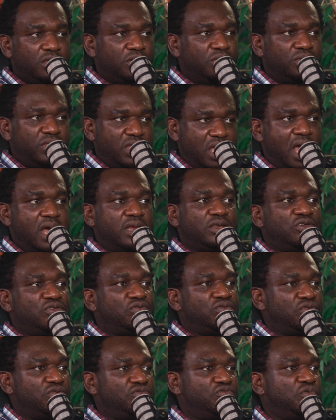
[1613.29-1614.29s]
they add
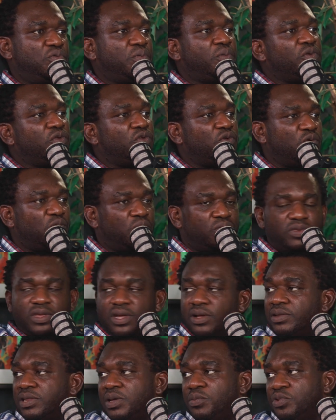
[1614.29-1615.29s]
you to the group, you
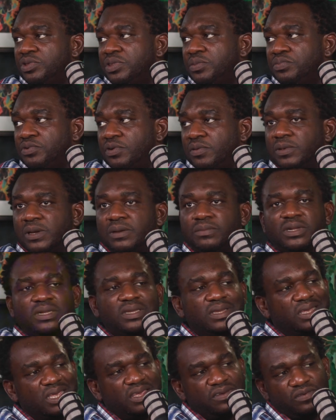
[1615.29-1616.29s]
tell them what the
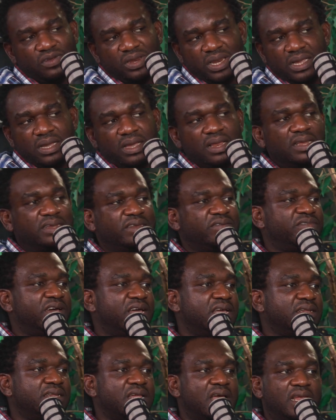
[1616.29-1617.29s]
problem is, they give you legal
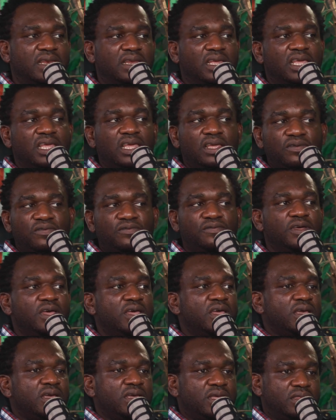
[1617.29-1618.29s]
advice, and if
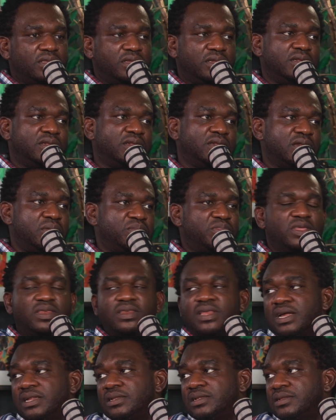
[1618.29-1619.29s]
it is
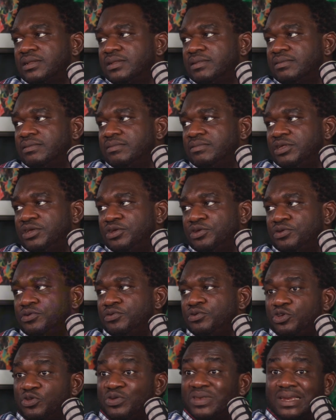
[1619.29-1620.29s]
something that's,
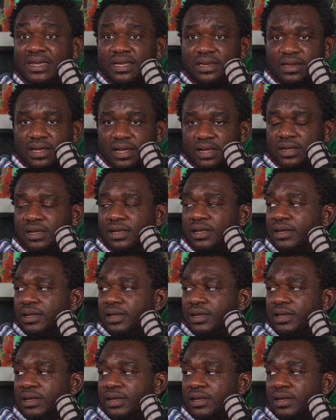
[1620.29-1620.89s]
you need